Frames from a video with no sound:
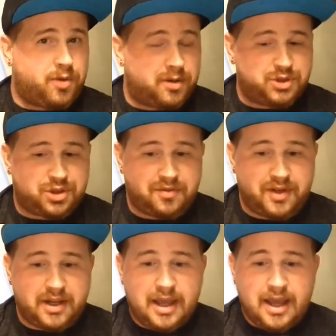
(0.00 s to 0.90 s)
one, I'm sure of
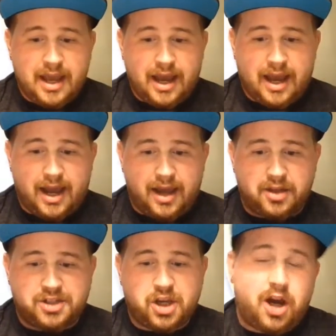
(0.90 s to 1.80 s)
it.
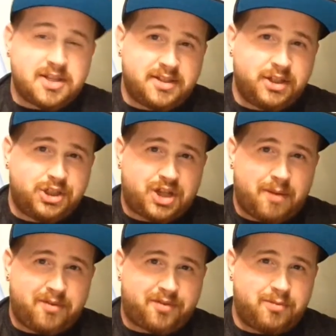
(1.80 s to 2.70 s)
There's Hostage
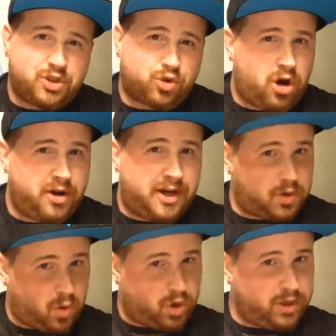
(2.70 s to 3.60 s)
coming from Drawn and
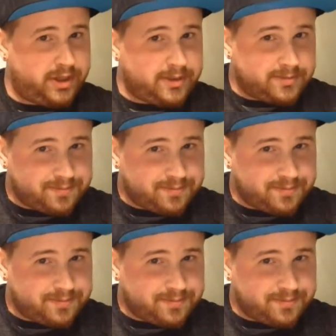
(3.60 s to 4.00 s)
Quarterly.